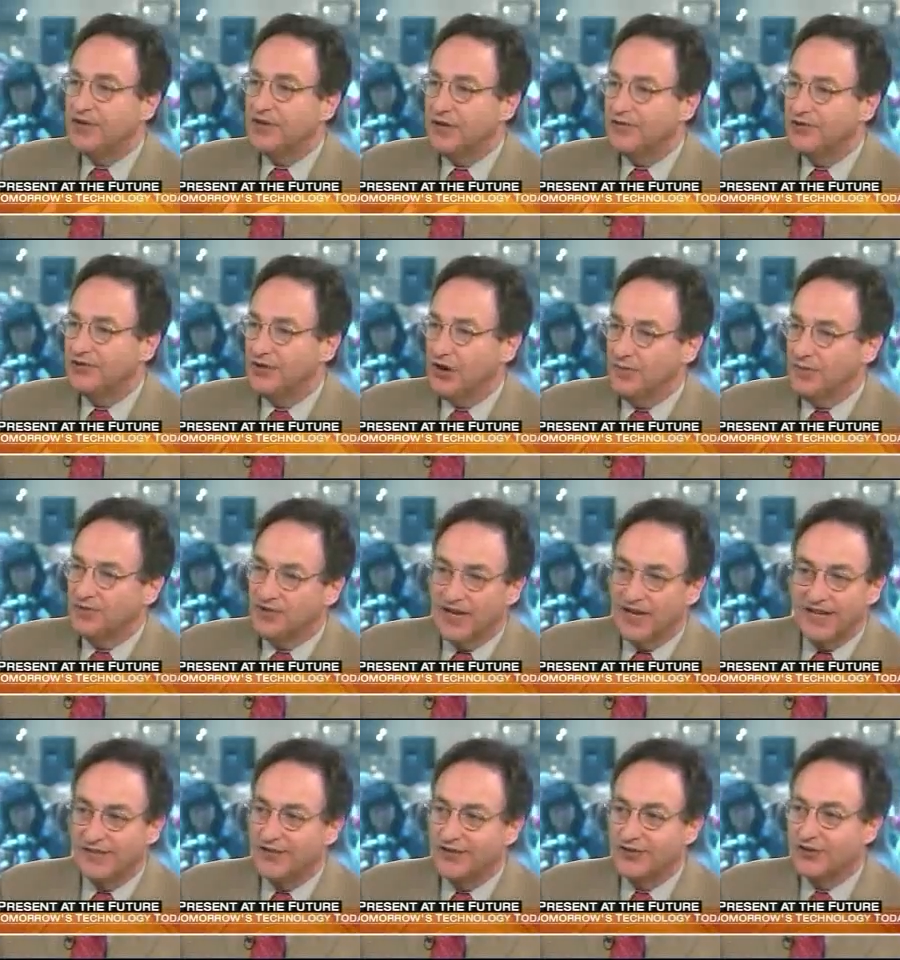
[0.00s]
yourself sharp,
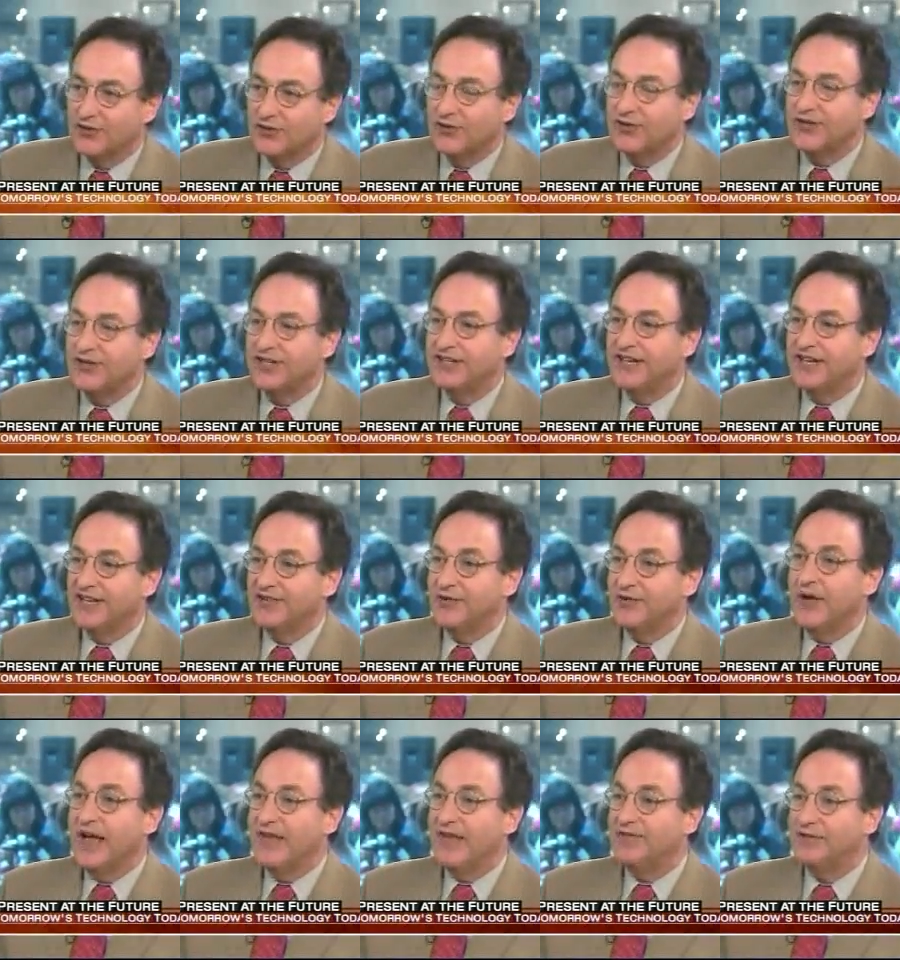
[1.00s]
scientists are learning
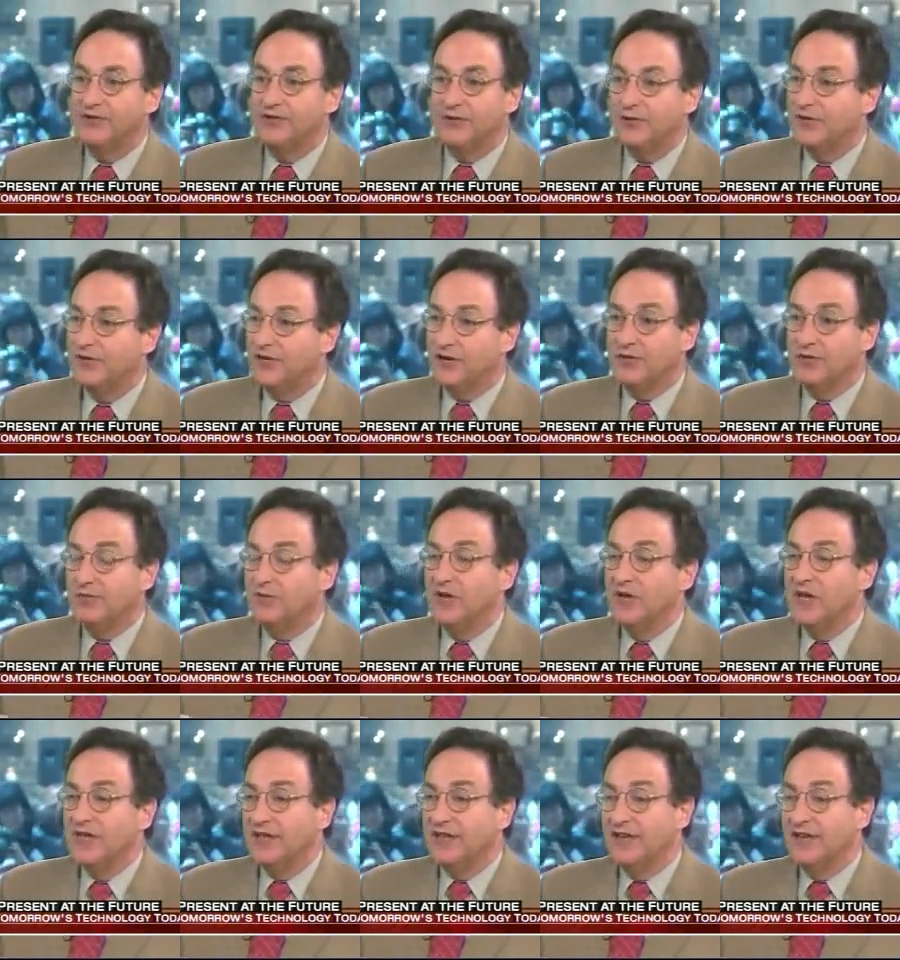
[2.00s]
that you have to do, you know,